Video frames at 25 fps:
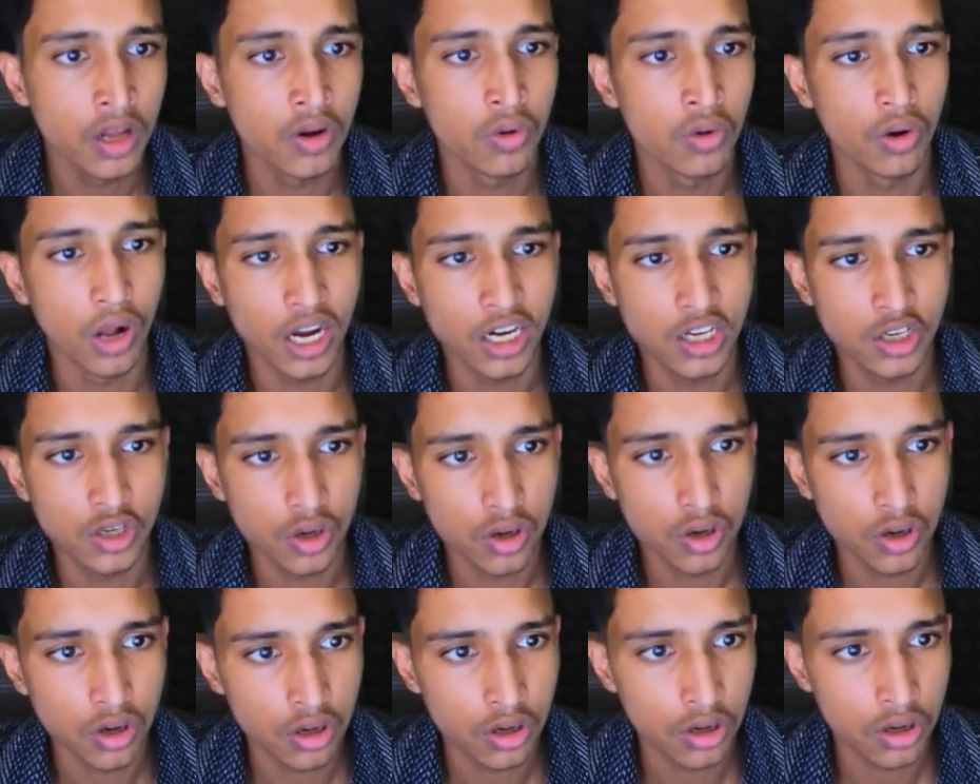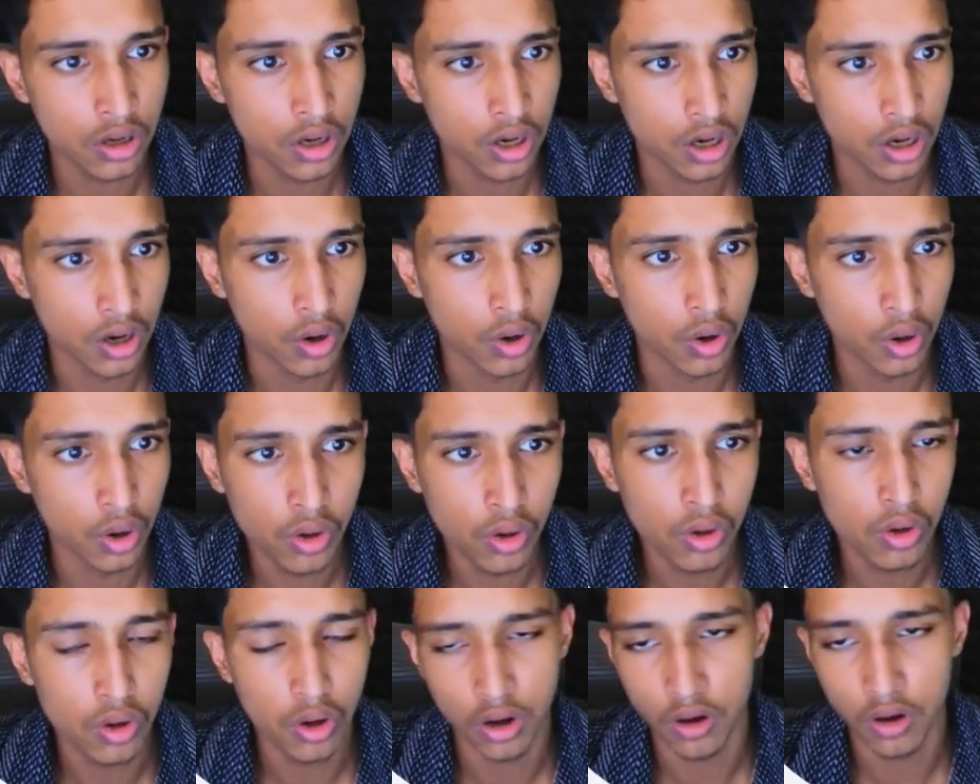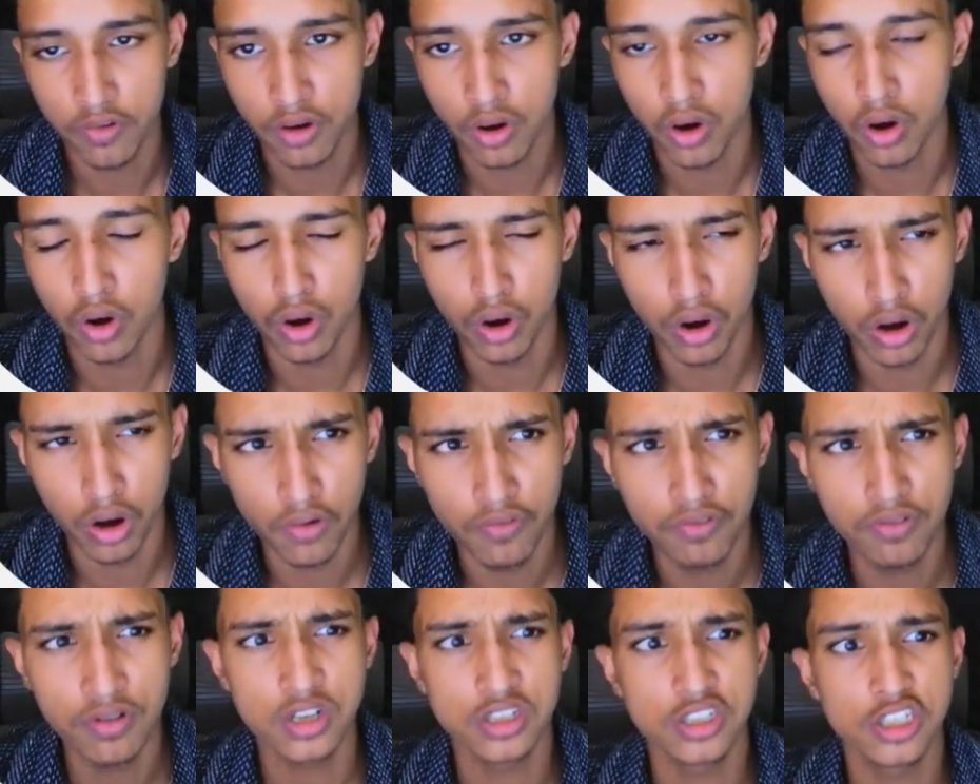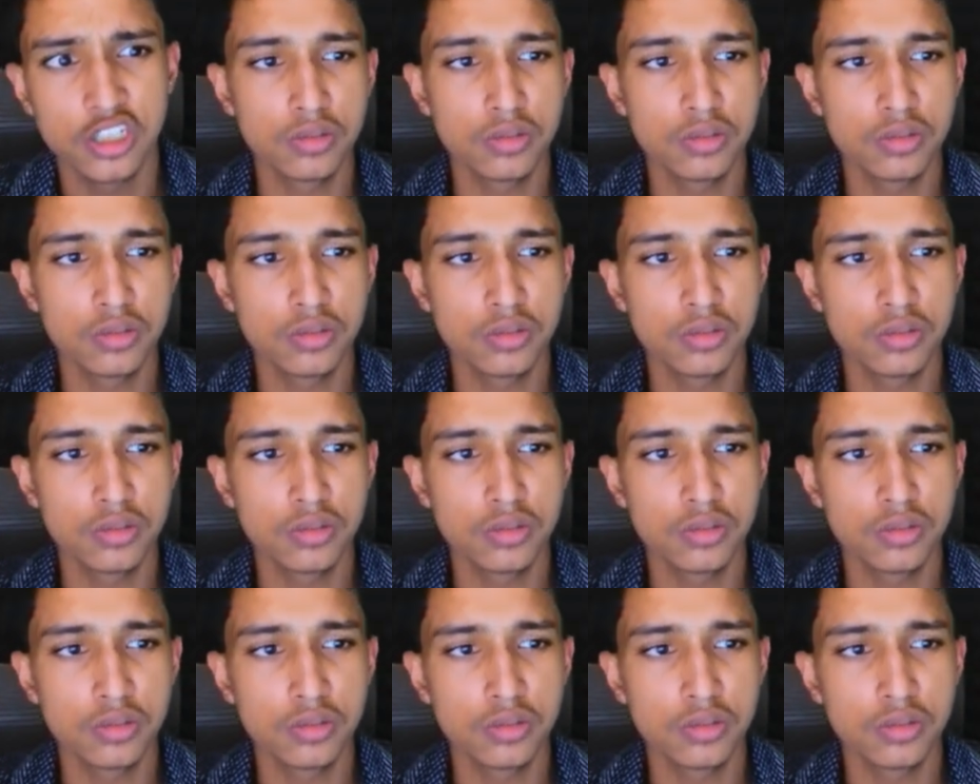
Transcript: Write your whole offer.